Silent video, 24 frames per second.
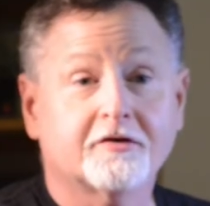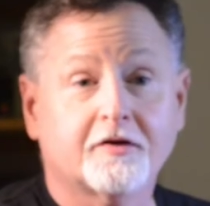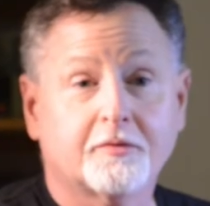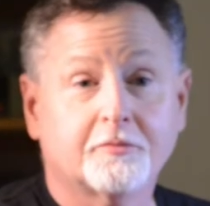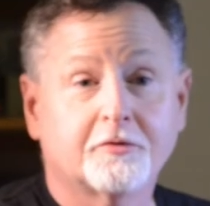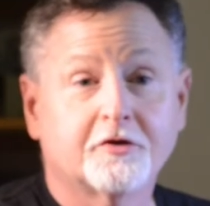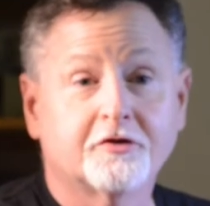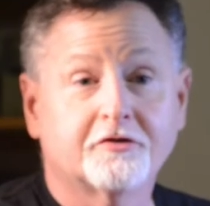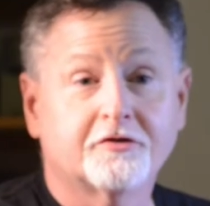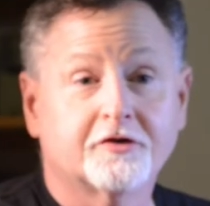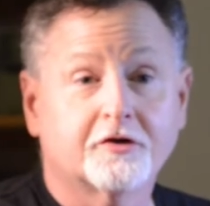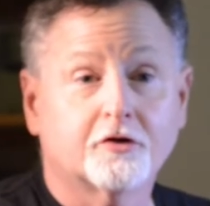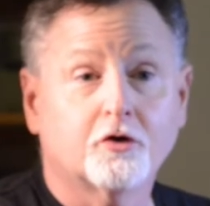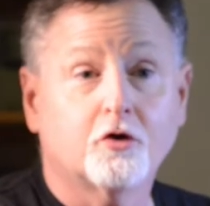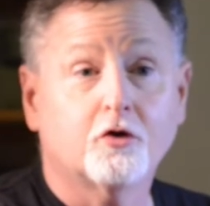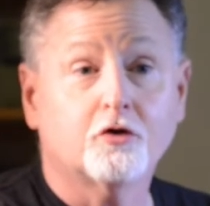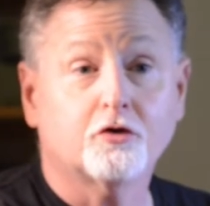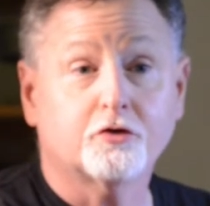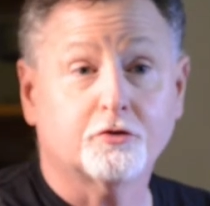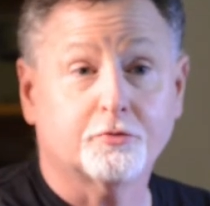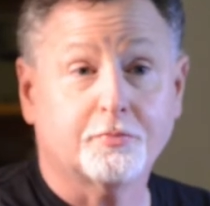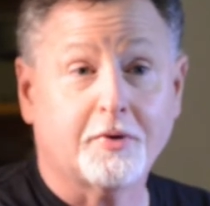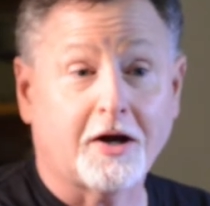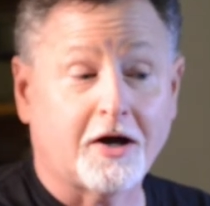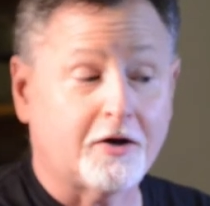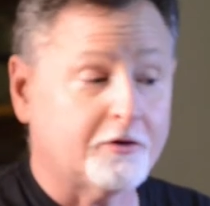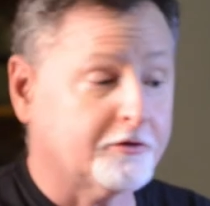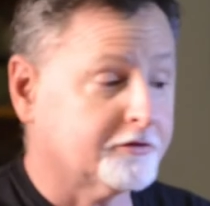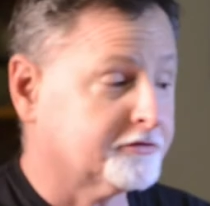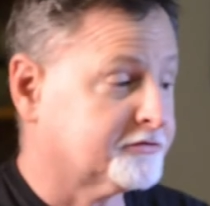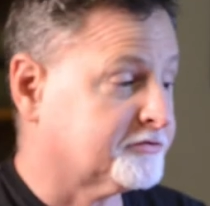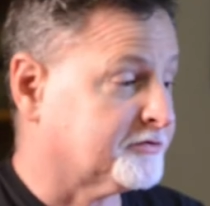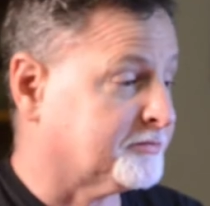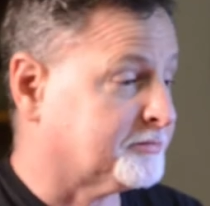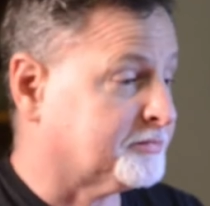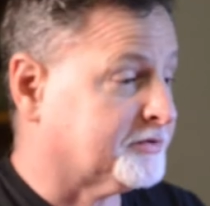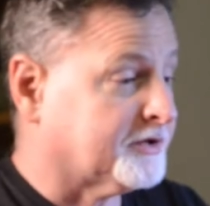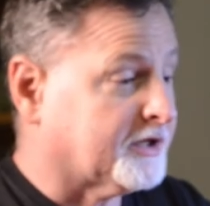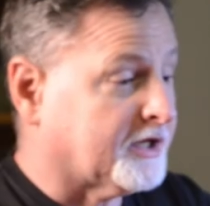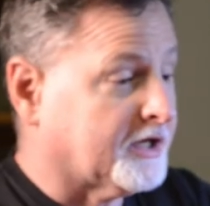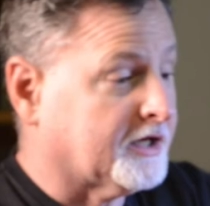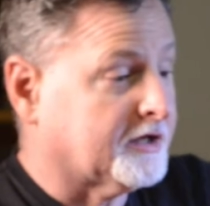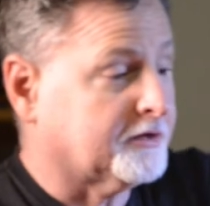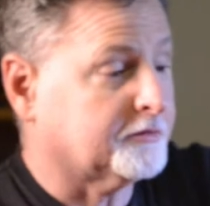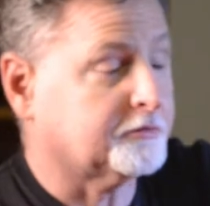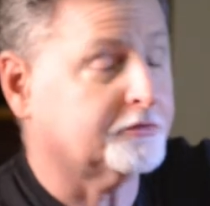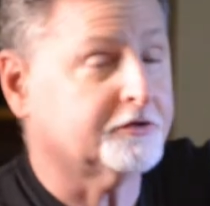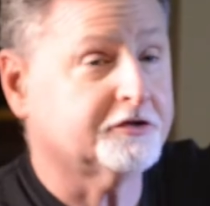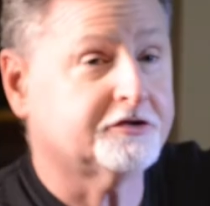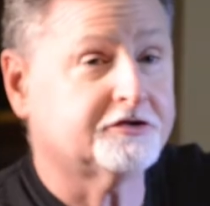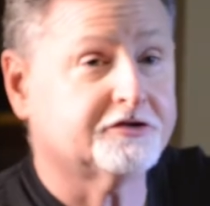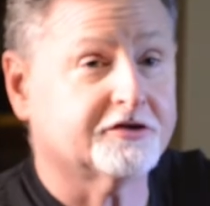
I'm using an older power supply with